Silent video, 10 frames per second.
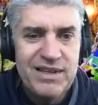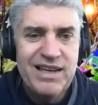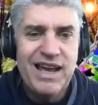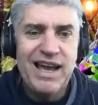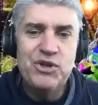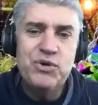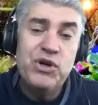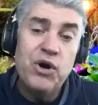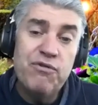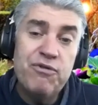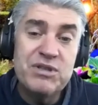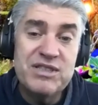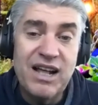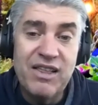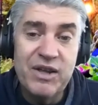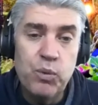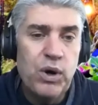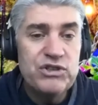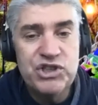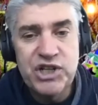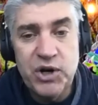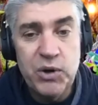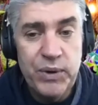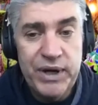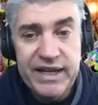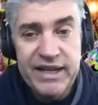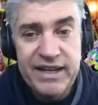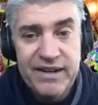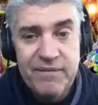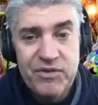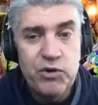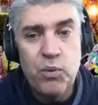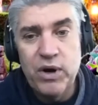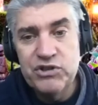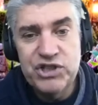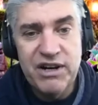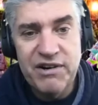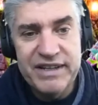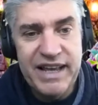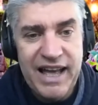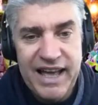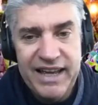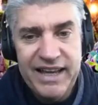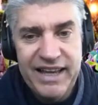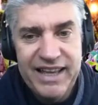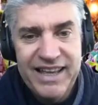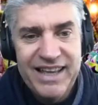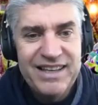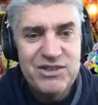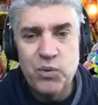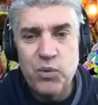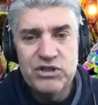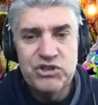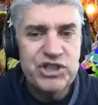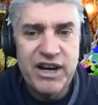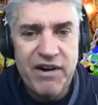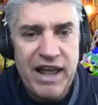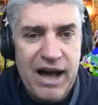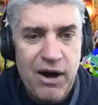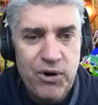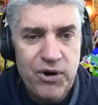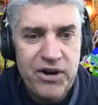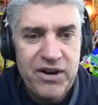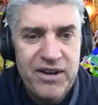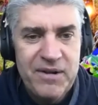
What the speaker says: and you go from selling one chair a week to one chair a day to one chair an hour.